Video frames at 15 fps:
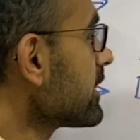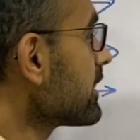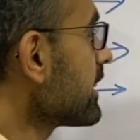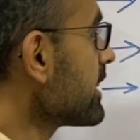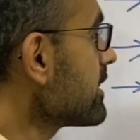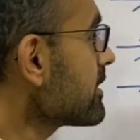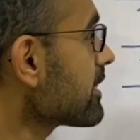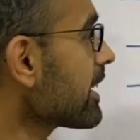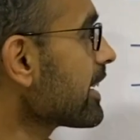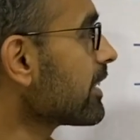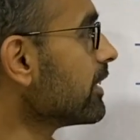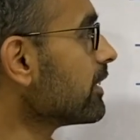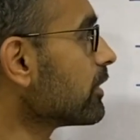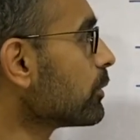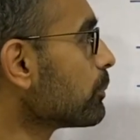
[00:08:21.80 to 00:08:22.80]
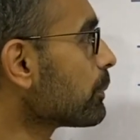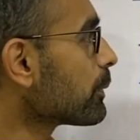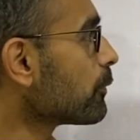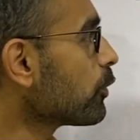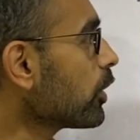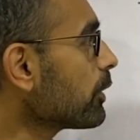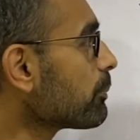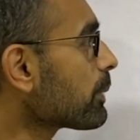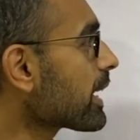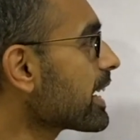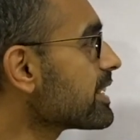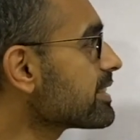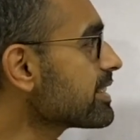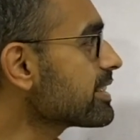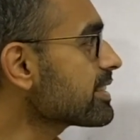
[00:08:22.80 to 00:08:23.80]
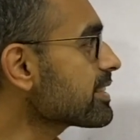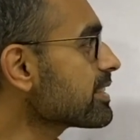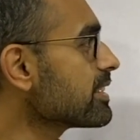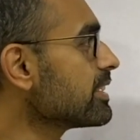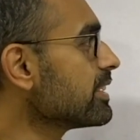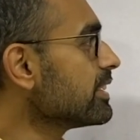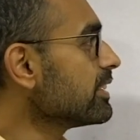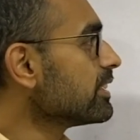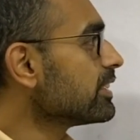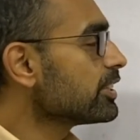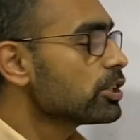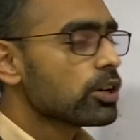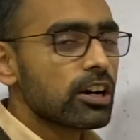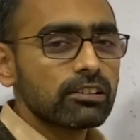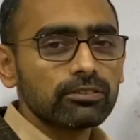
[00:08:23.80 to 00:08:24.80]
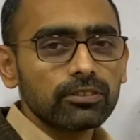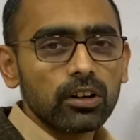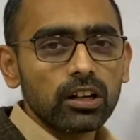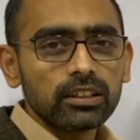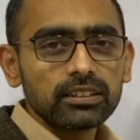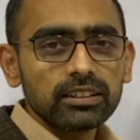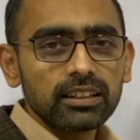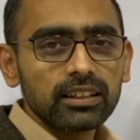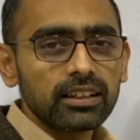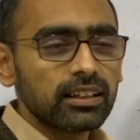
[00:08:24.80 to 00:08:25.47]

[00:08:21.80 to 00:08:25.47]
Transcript: things, like what prizes you have won